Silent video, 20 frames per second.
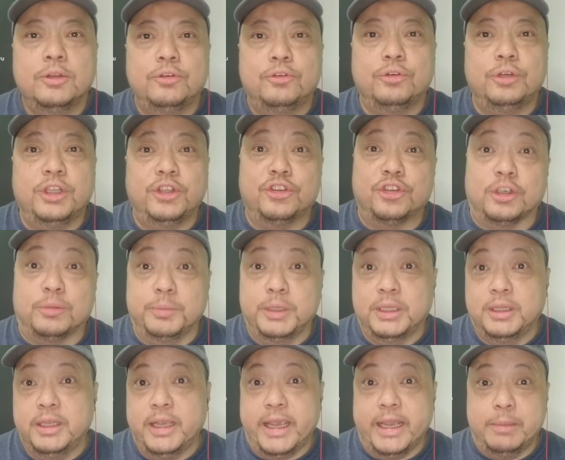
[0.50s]
To
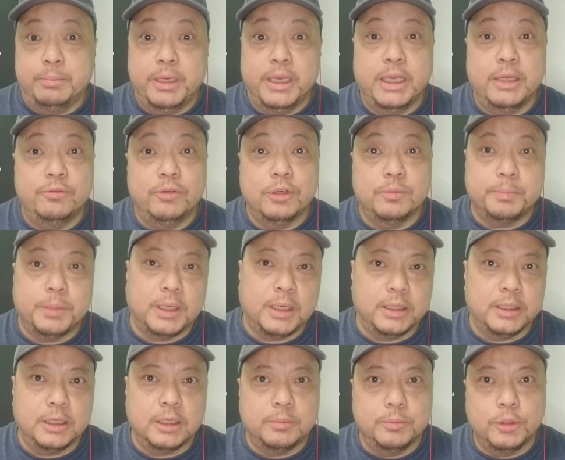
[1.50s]
determine the end behavior of
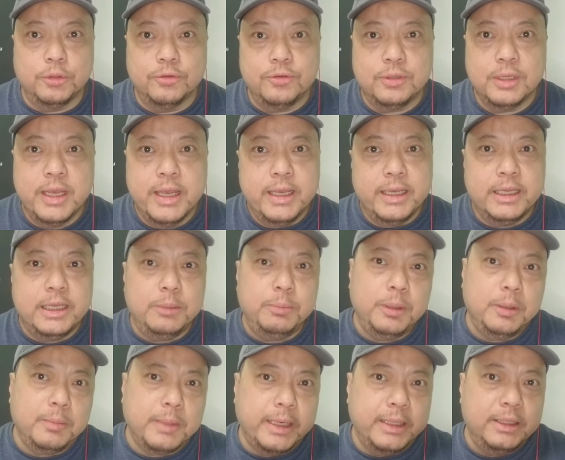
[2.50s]
polynomials,
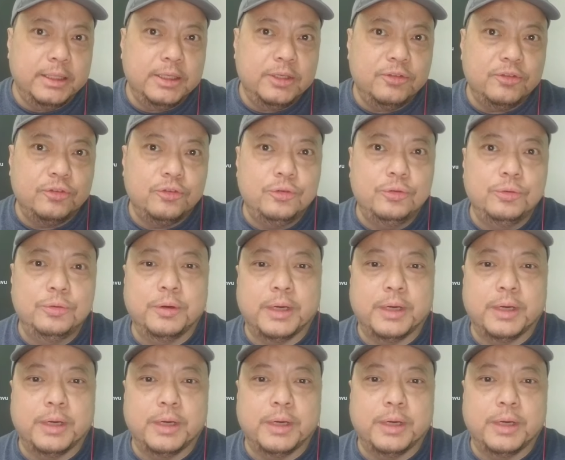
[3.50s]
keep in mind these two